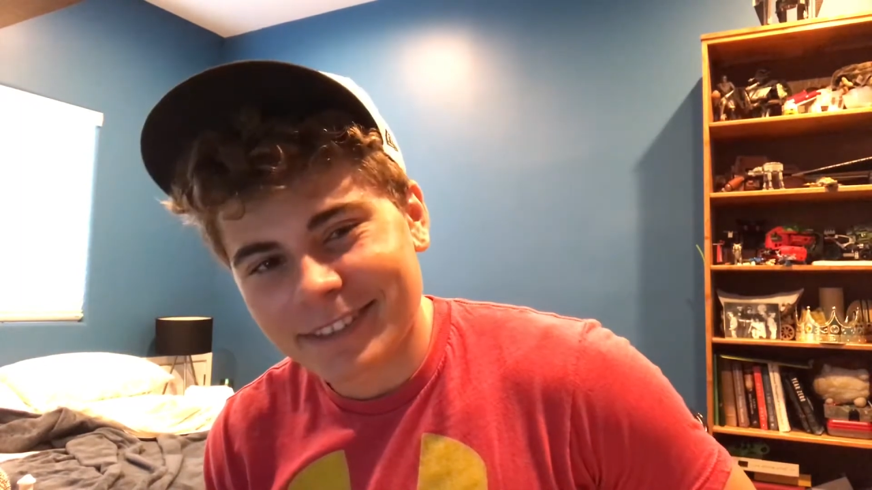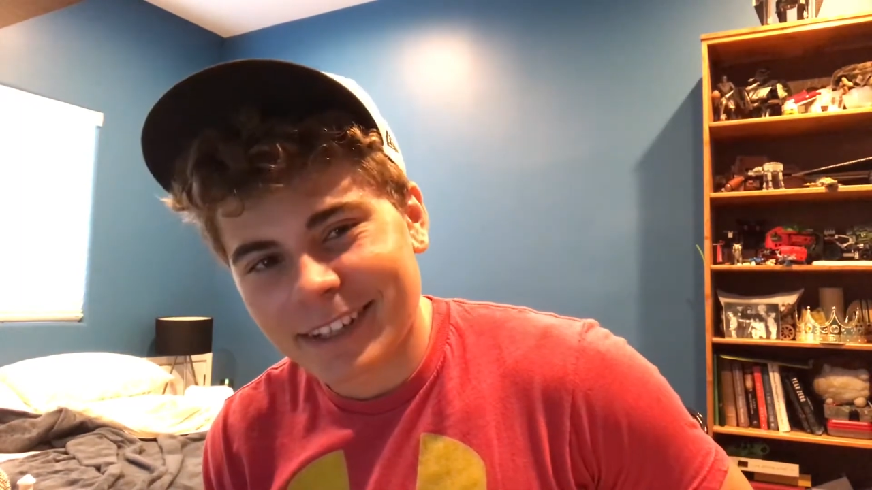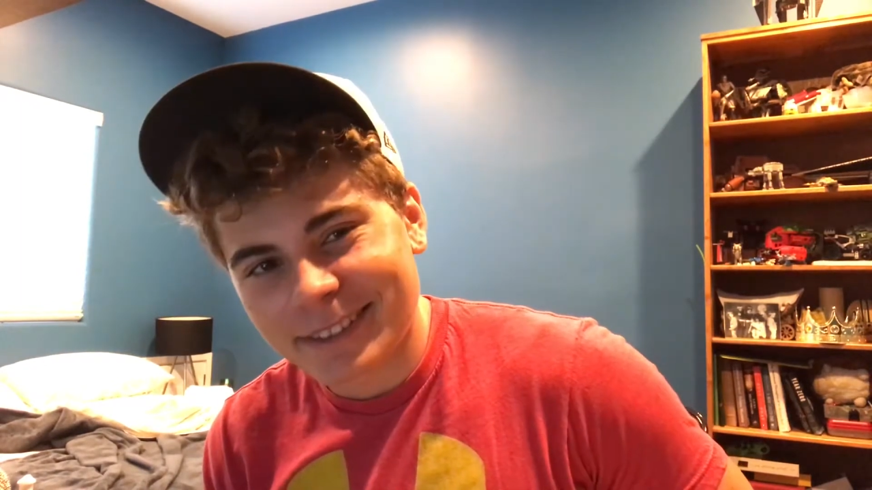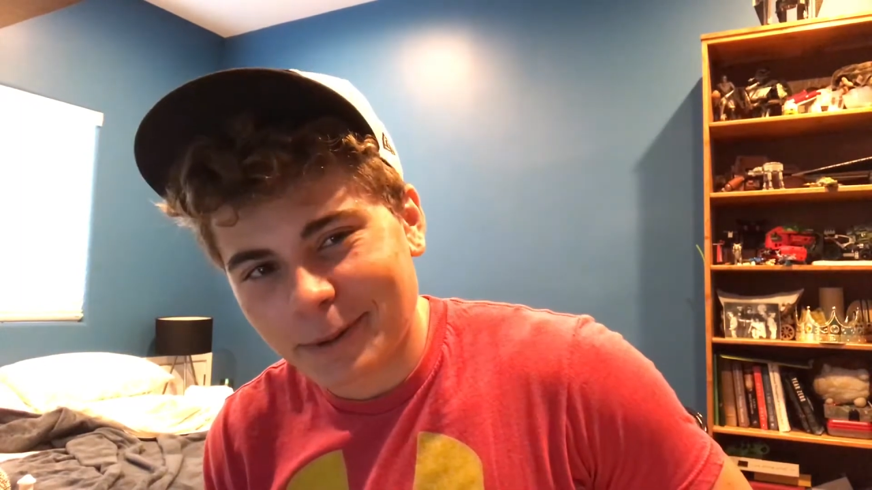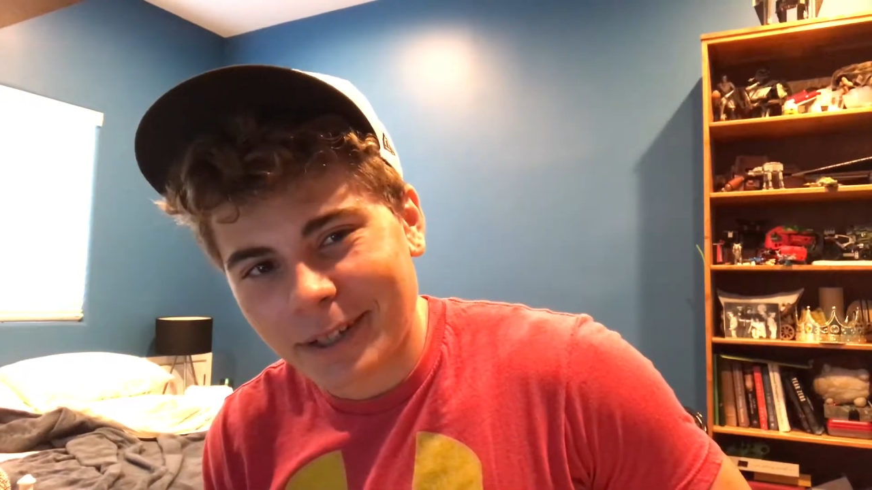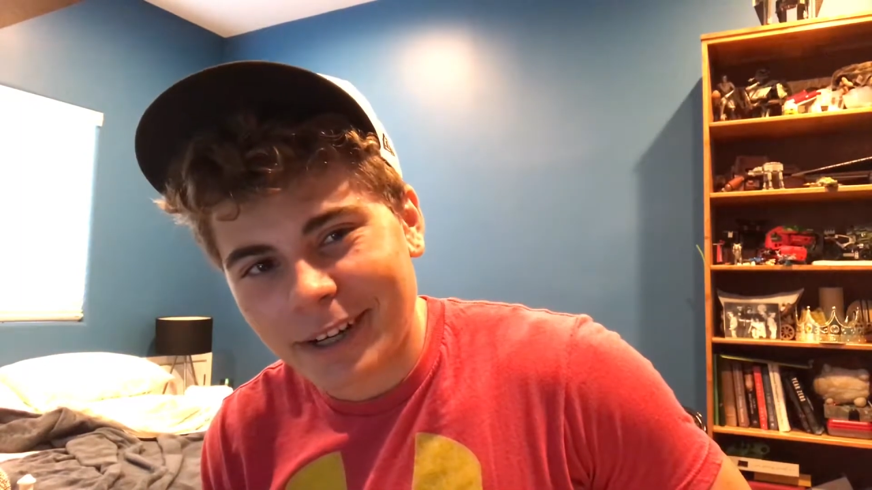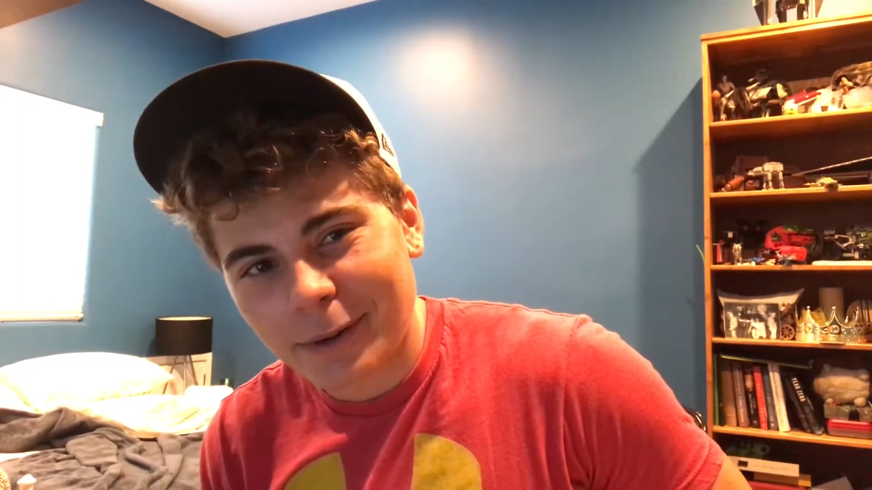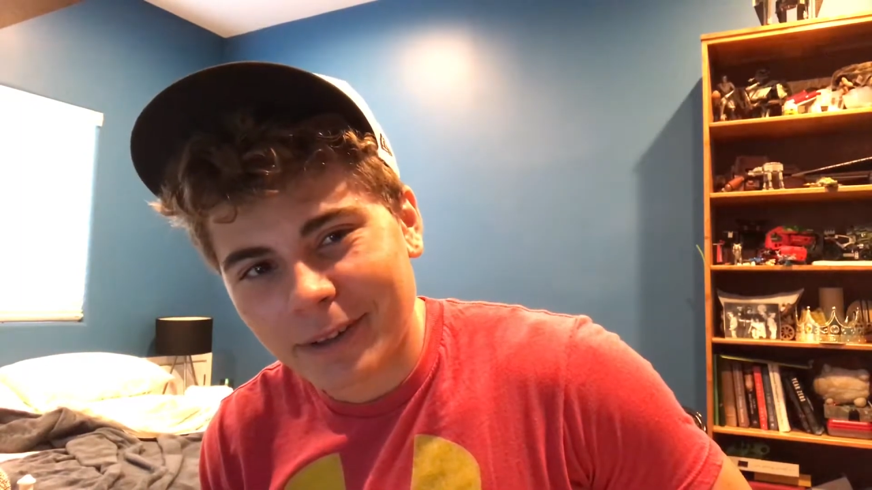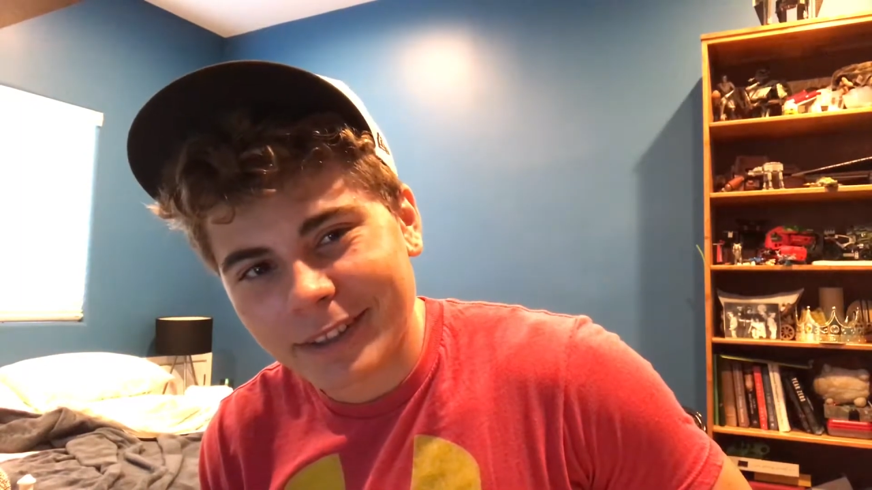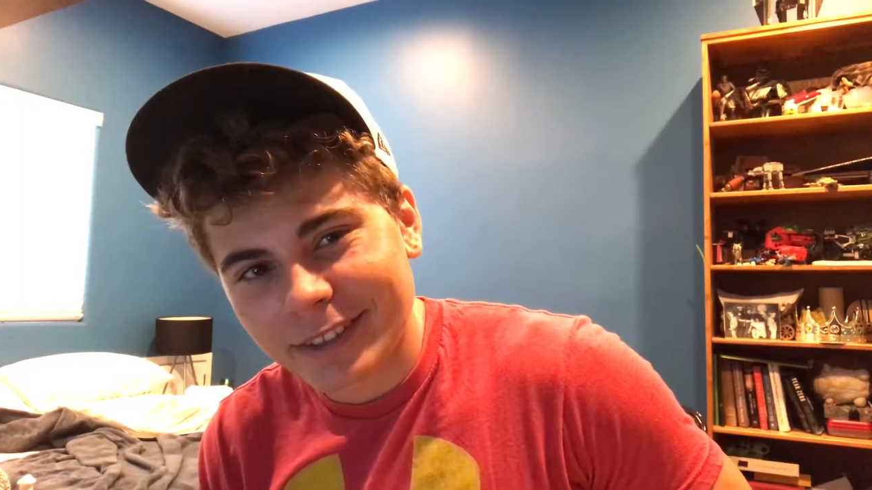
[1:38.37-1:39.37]
That's where I
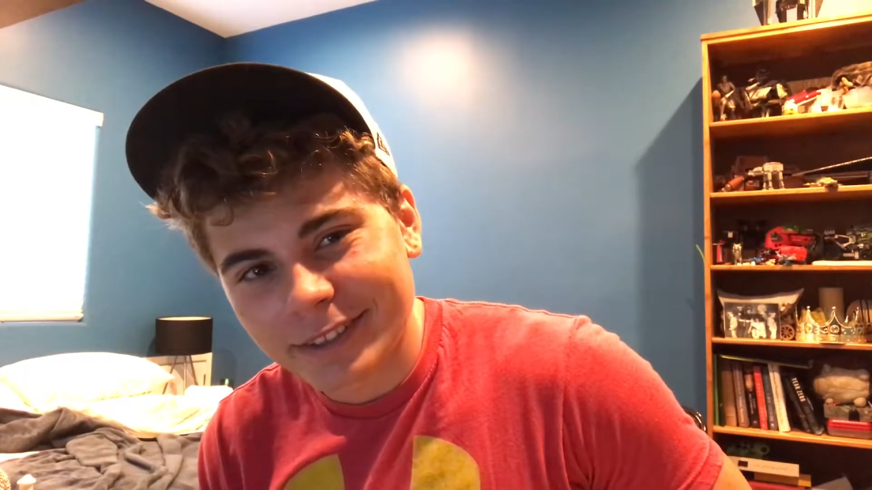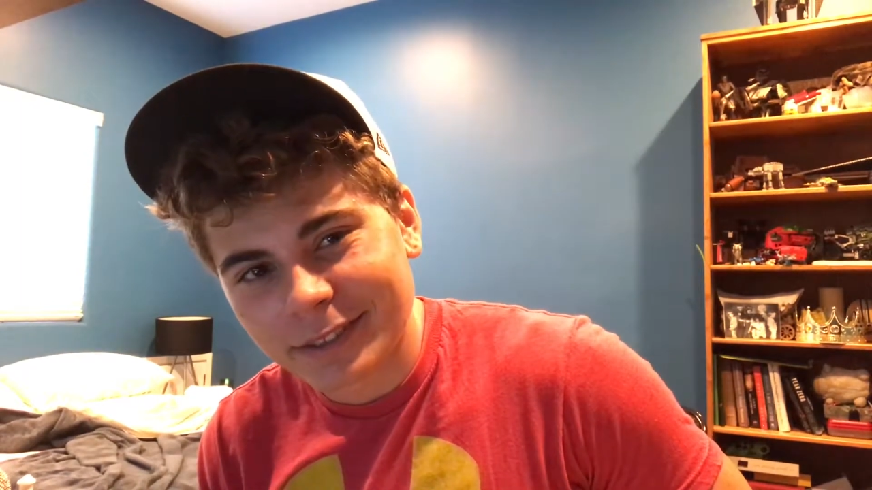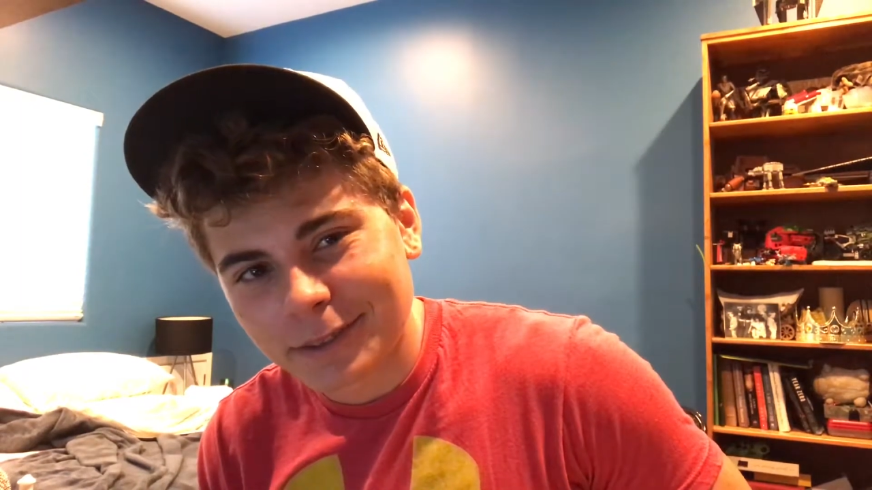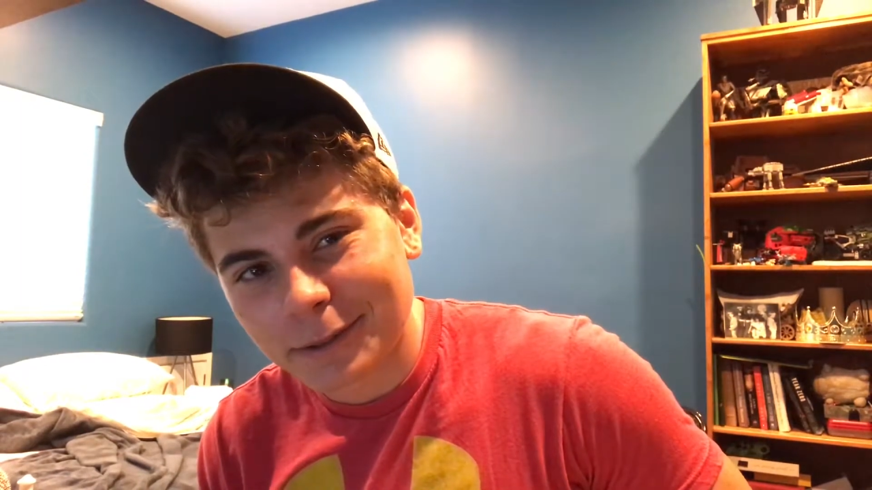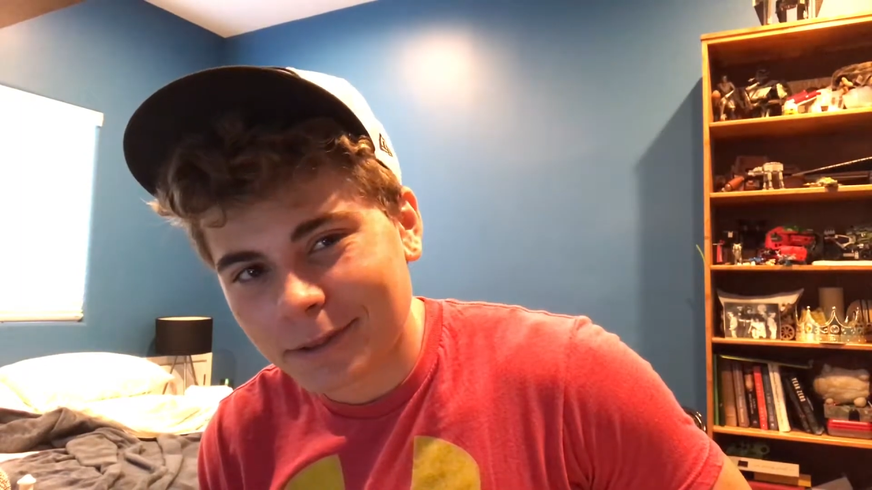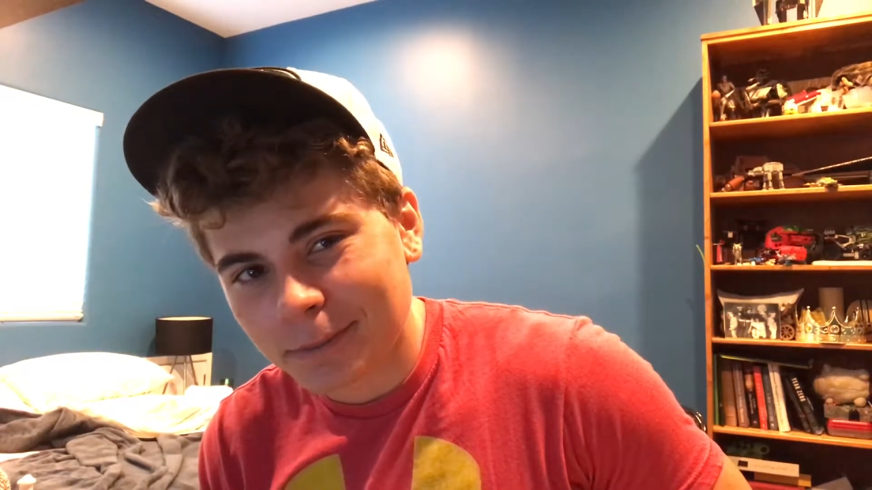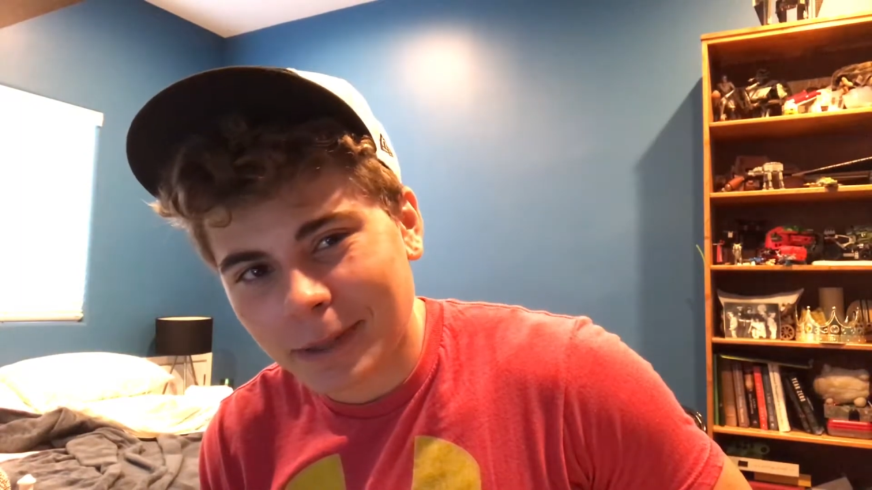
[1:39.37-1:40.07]
want to lose